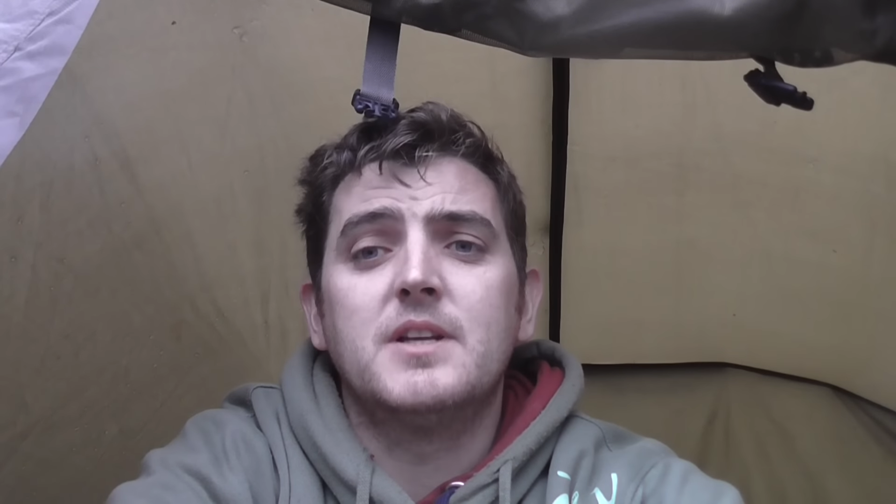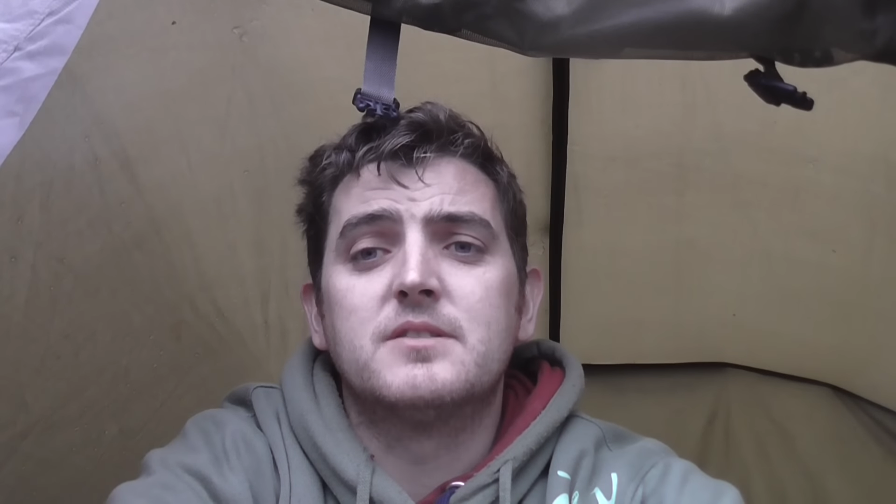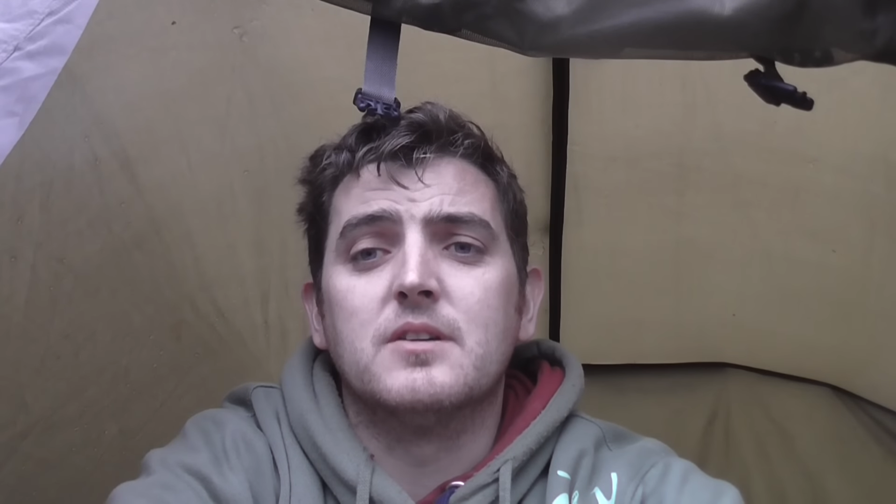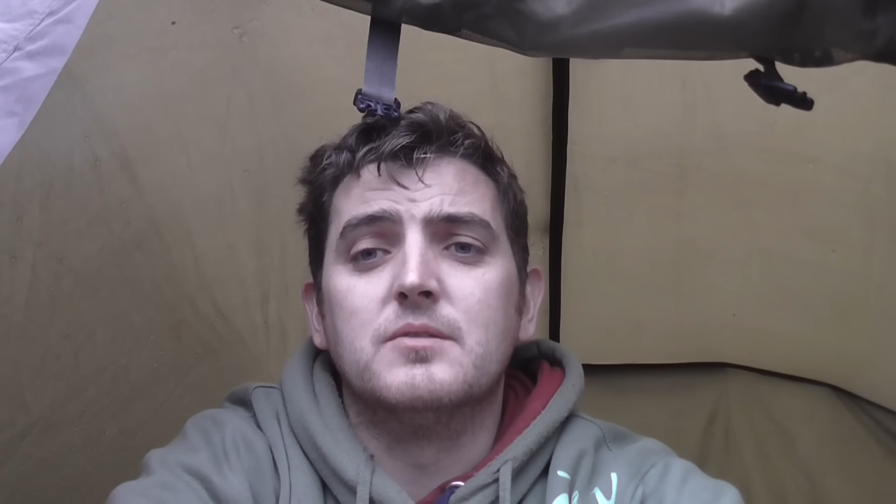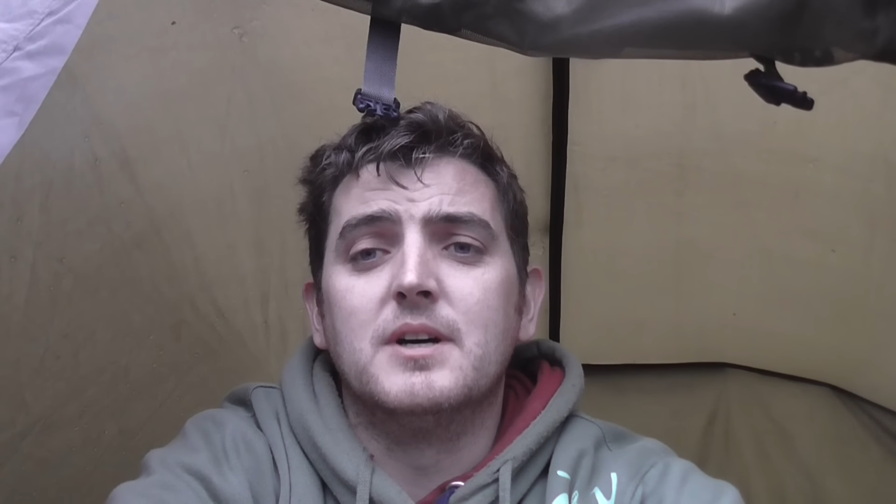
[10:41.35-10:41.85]

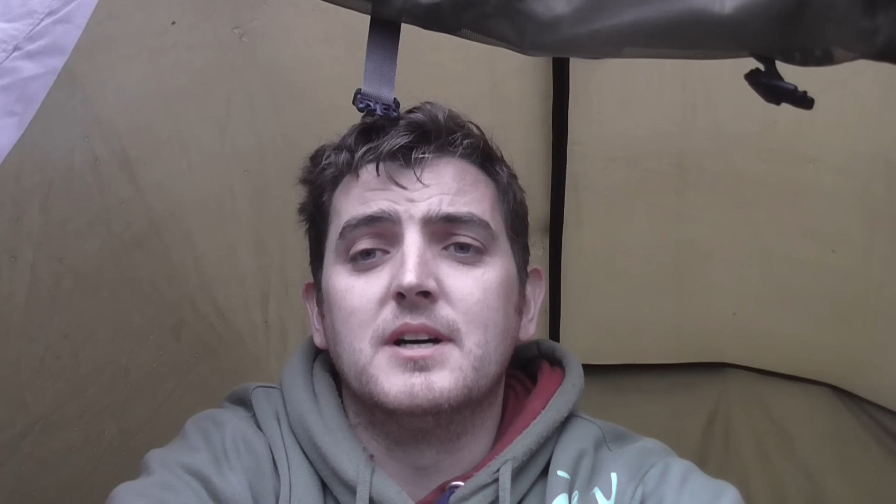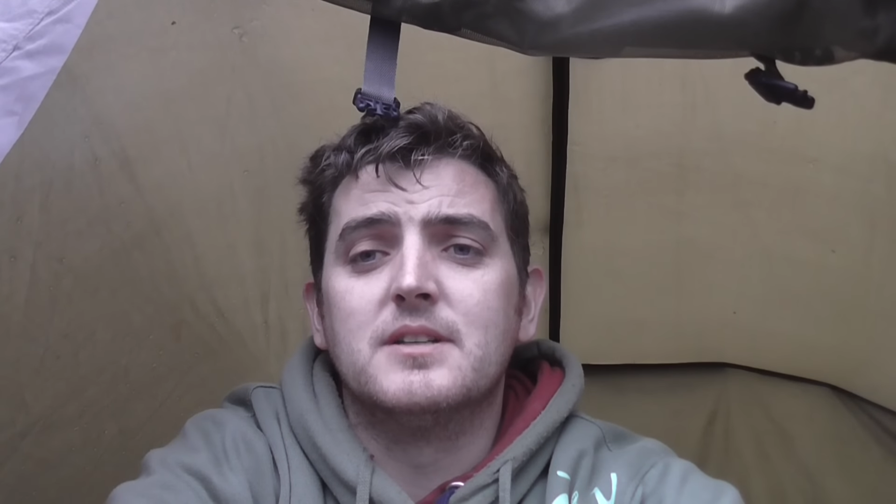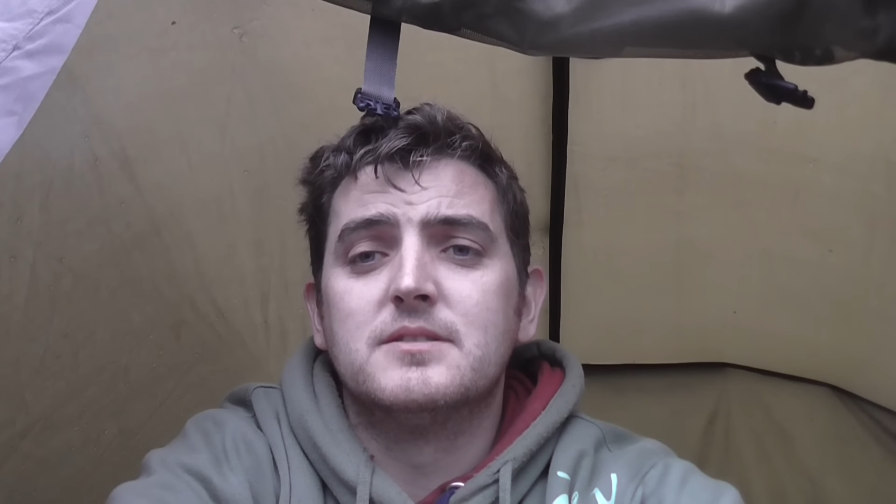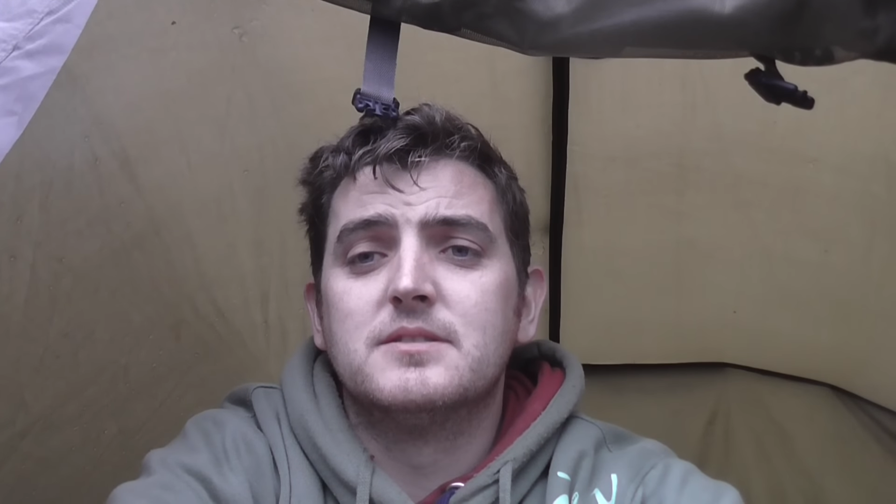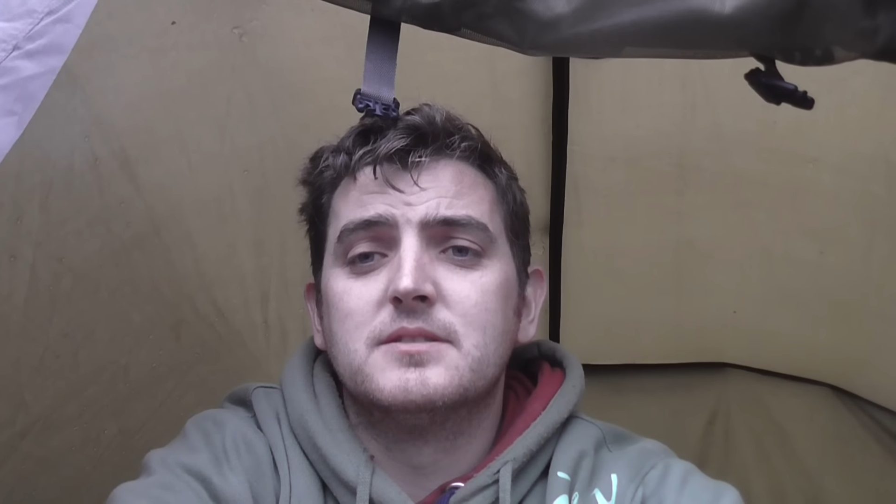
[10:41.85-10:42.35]
So
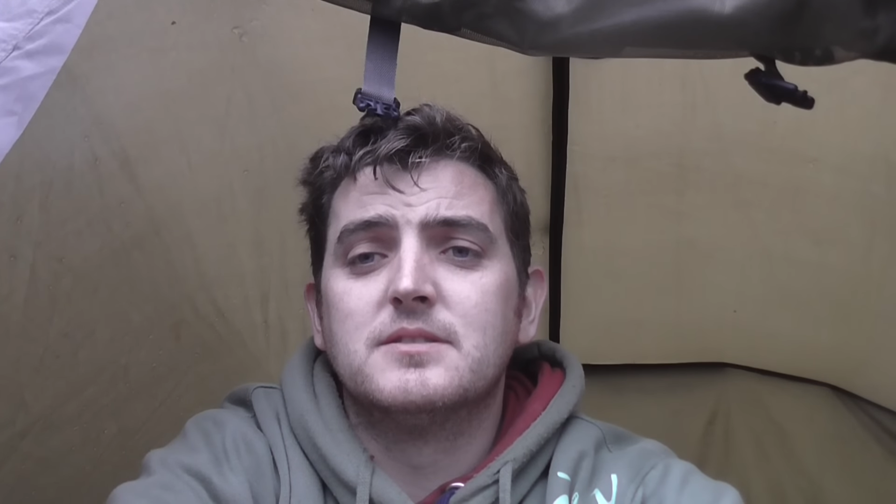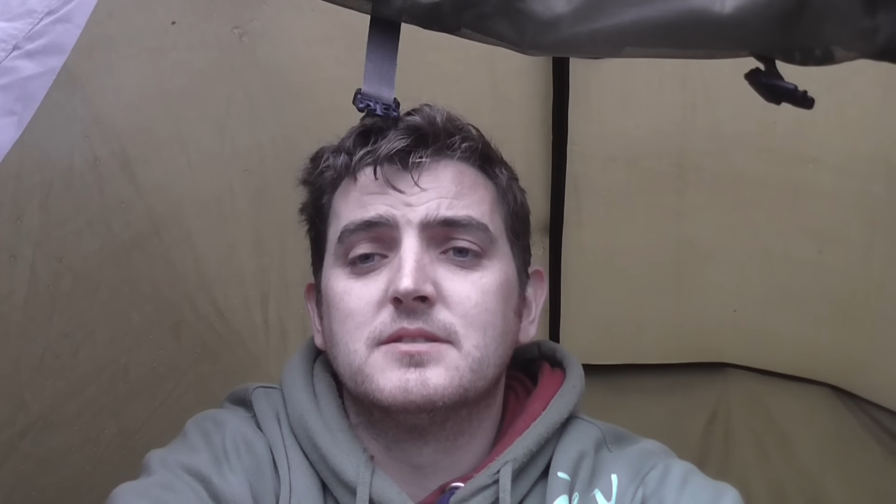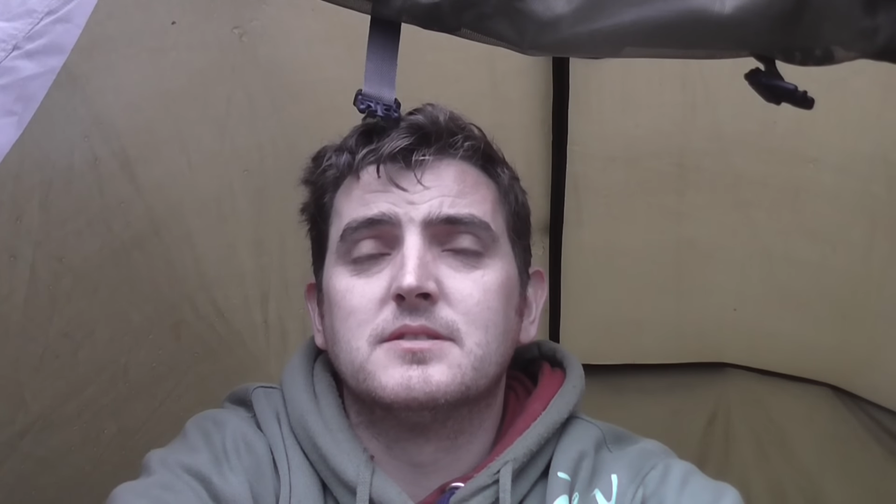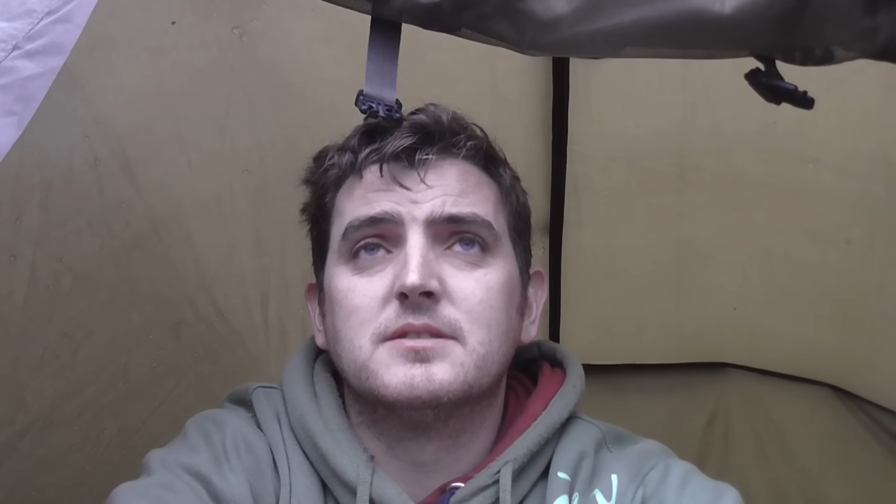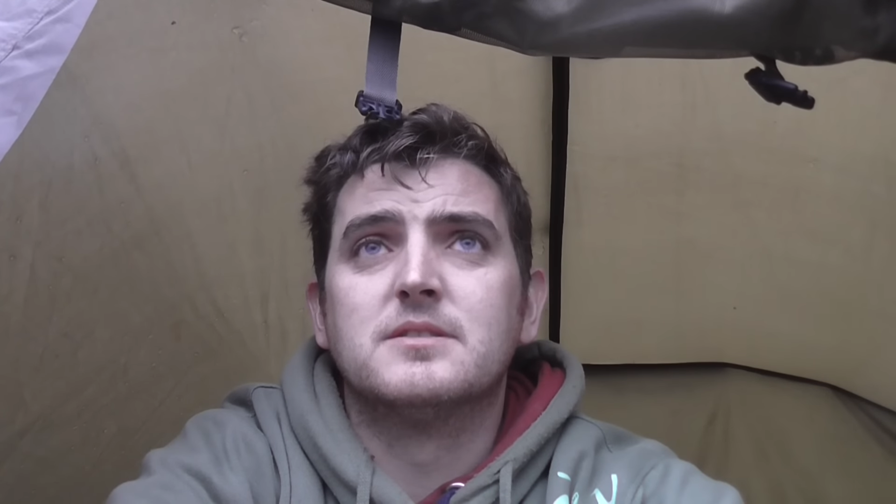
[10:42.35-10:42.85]

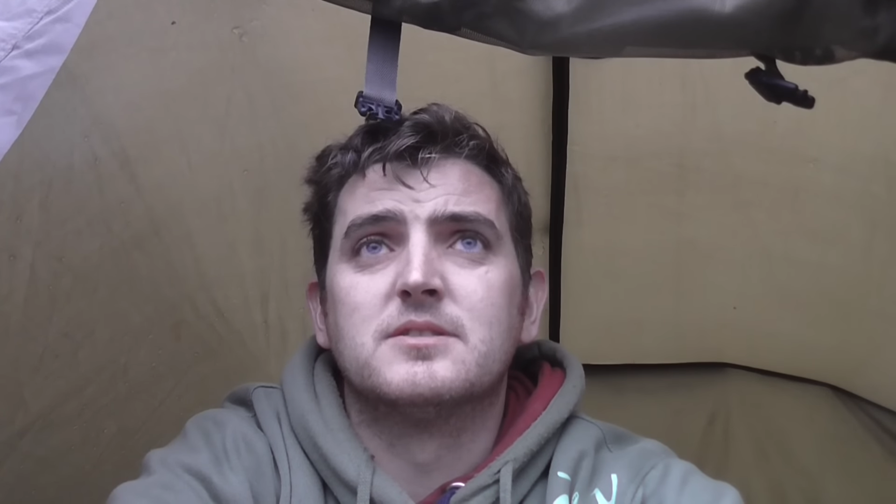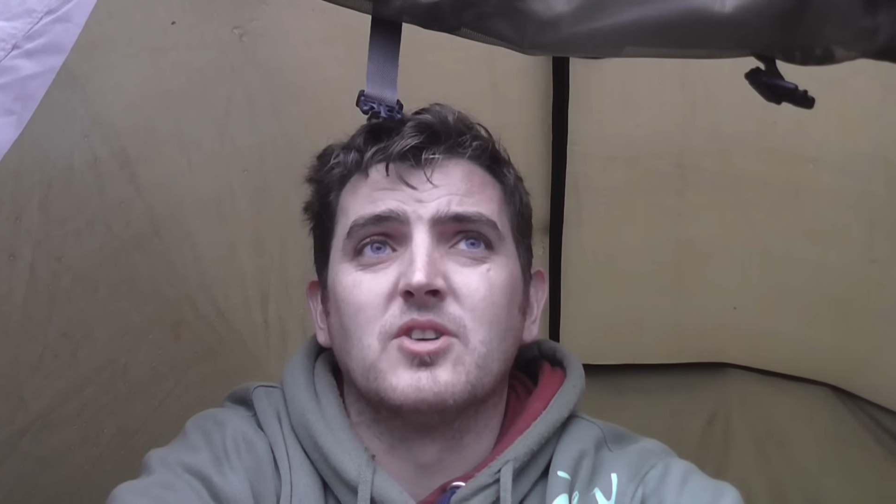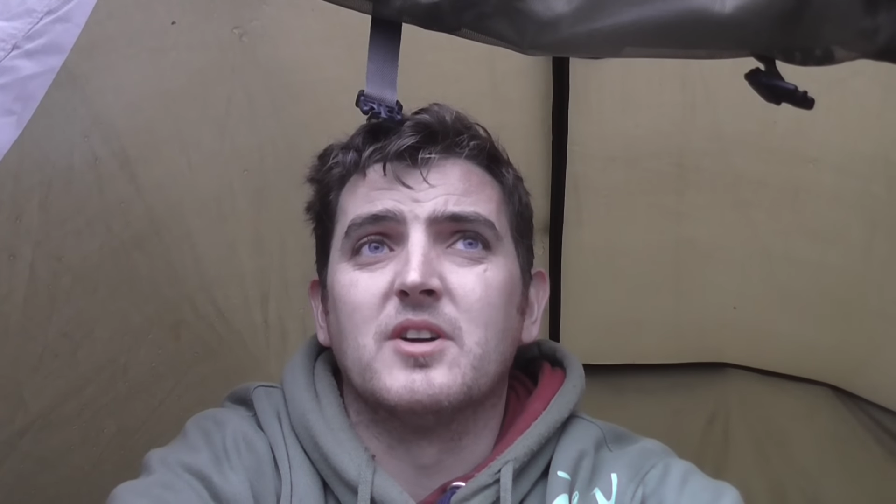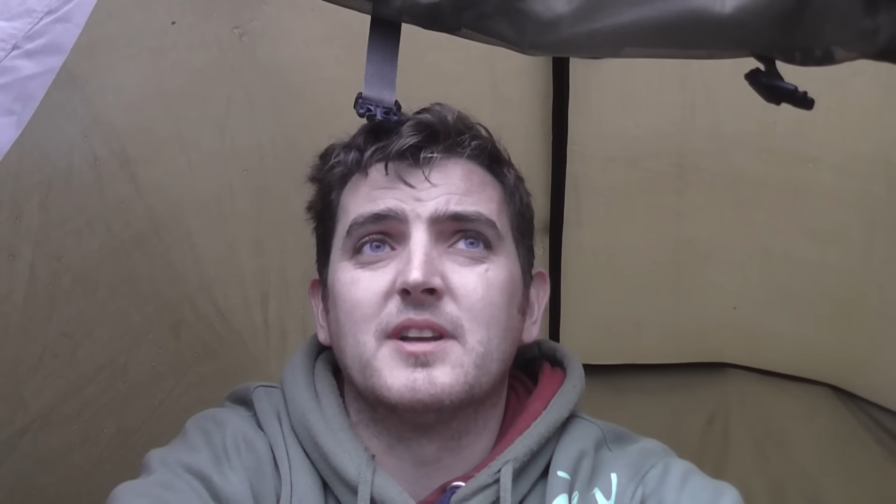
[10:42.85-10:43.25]
I